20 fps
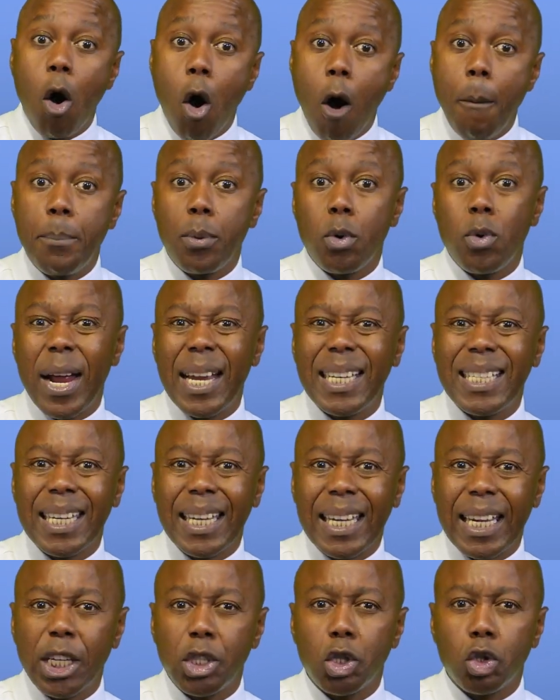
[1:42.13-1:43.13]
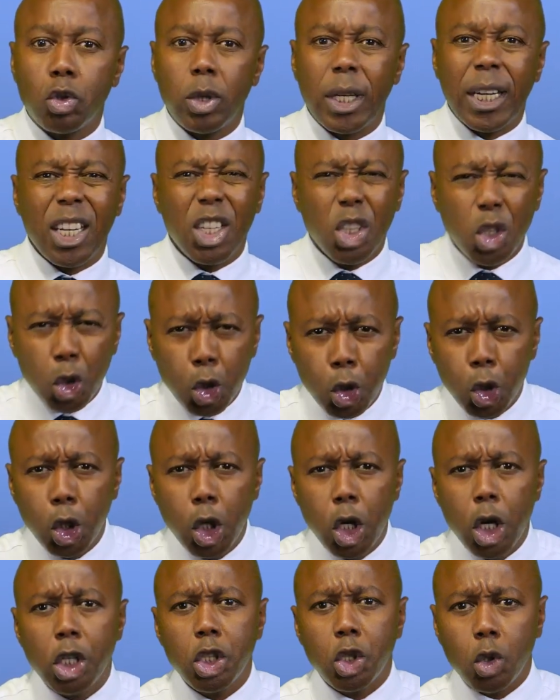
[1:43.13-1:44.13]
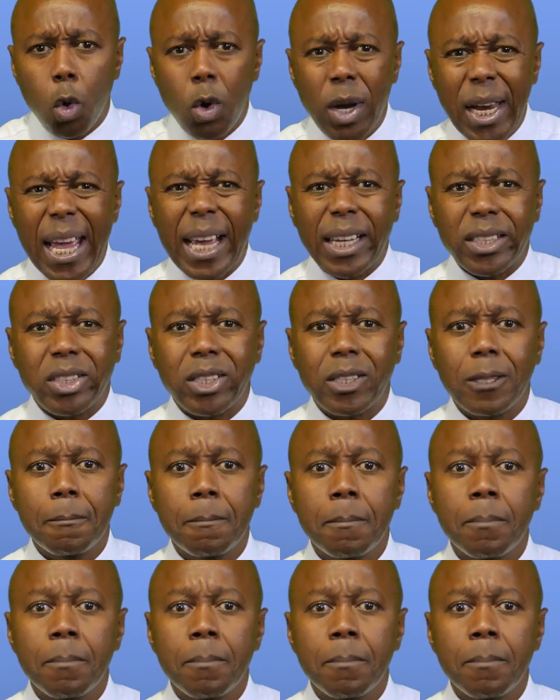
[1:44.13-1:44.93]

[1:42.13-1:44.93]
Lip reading: operating history, 2 years or less,